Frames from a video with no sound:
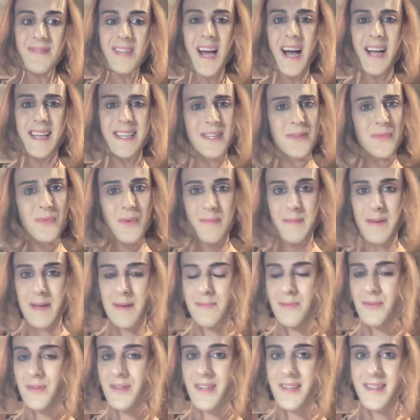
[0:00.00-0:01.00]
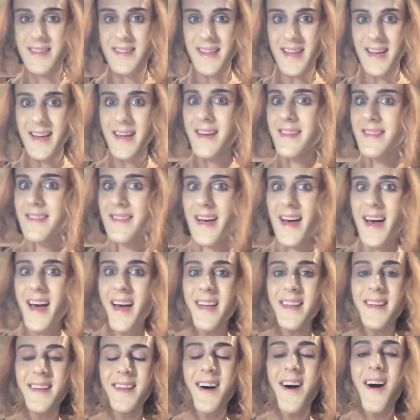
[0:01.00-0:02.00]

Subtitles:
I didn't want people to think that